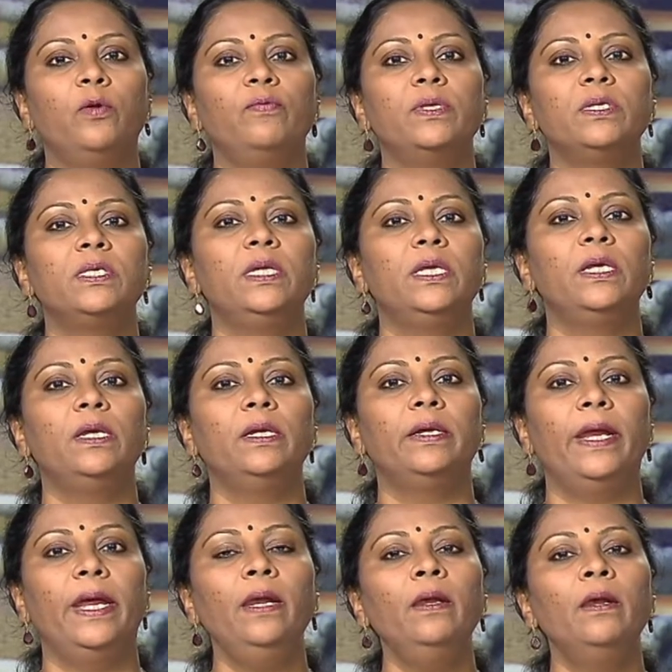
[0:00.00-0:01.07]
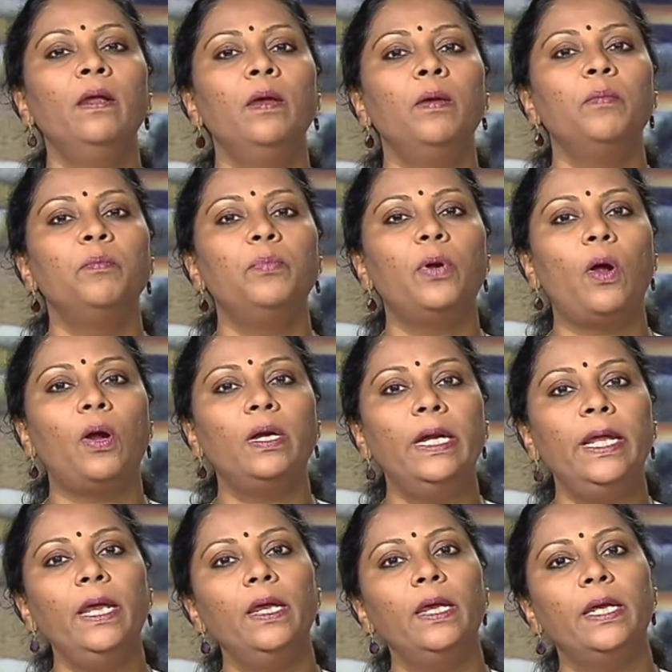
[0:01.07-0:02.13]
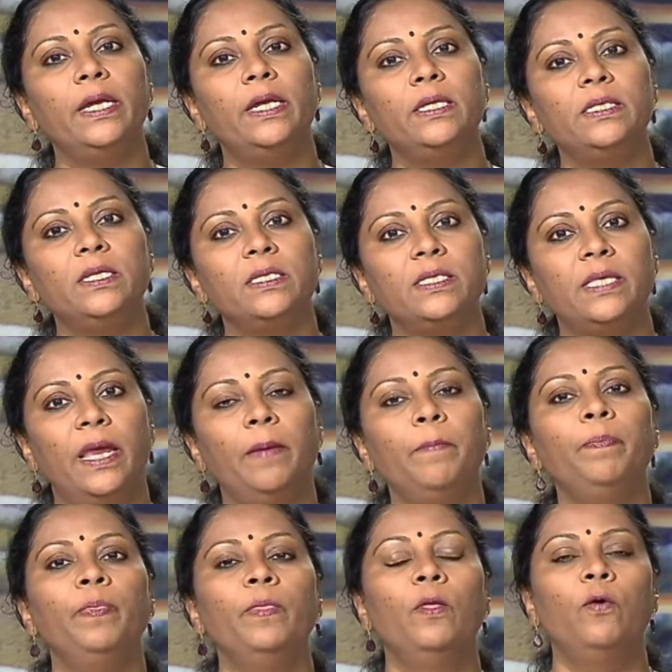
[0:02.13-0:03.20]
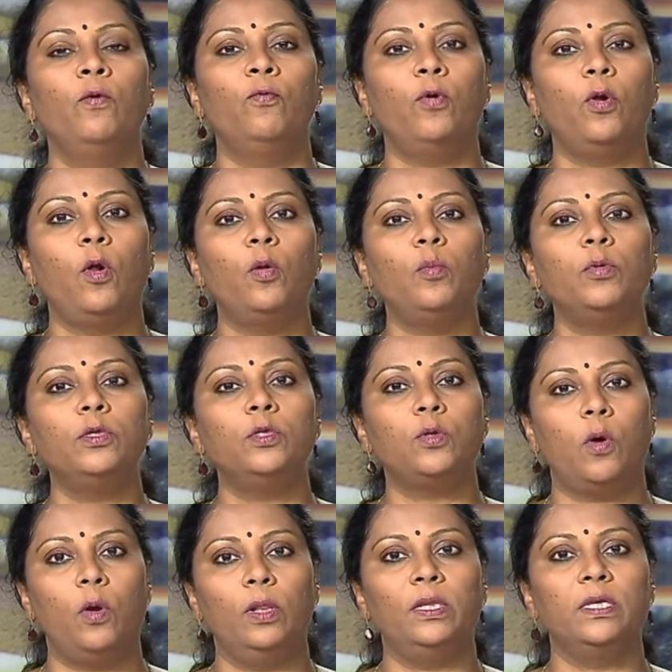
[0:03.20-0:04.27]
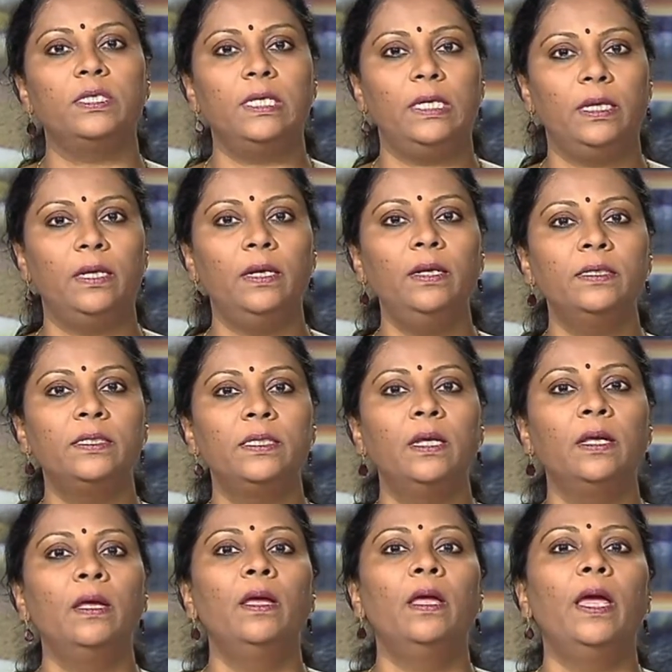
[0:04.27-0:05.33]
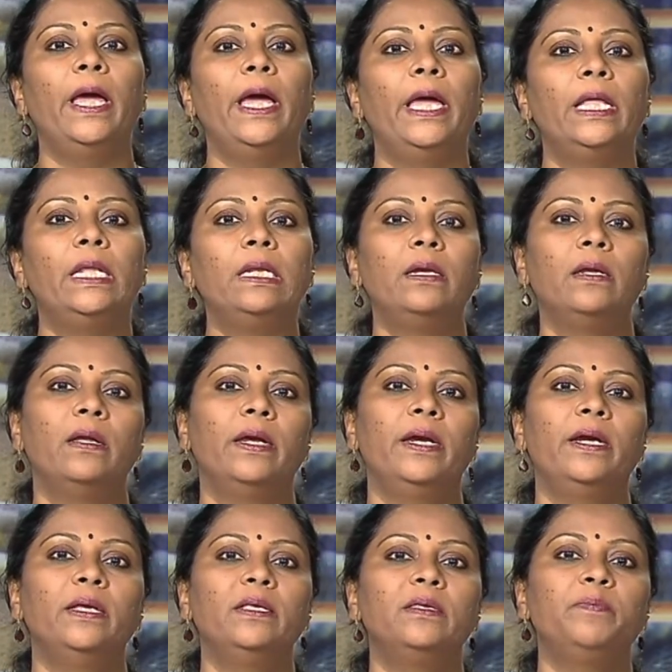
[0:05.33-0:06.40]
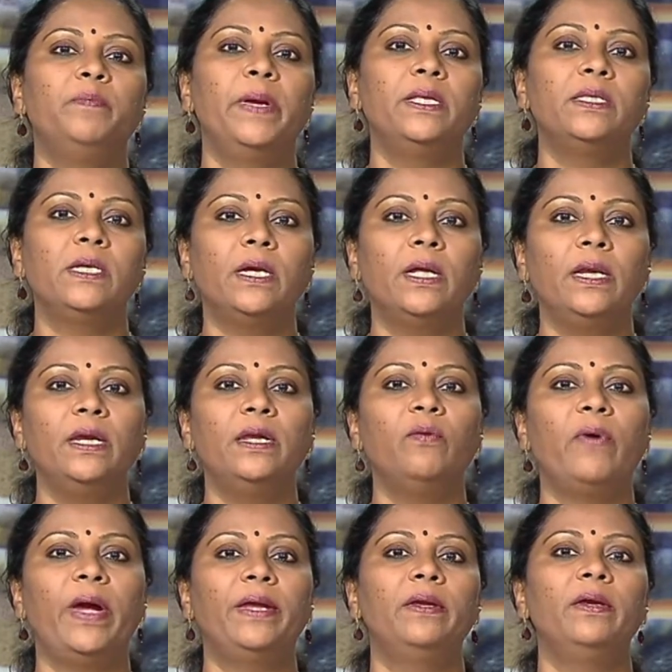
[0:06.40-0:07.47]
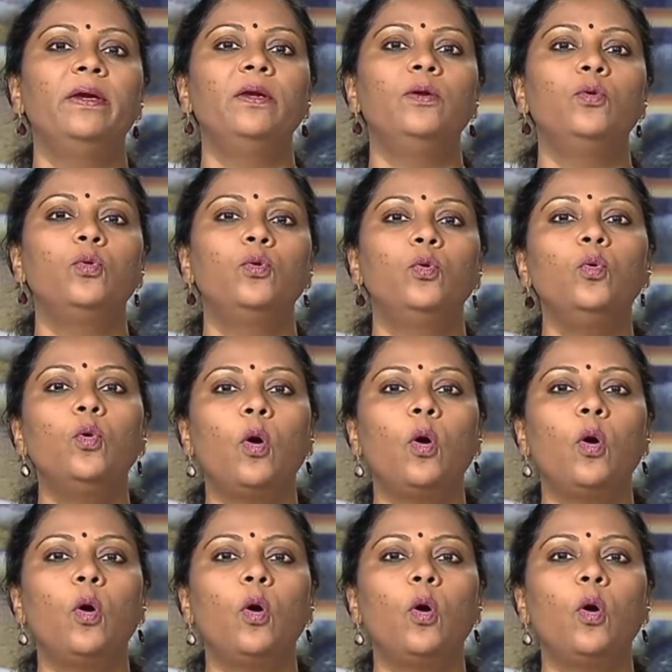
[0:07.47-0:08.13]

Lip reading: of the cereal grain, broadly it is the same for almost all the cereals, and it is basically divided into two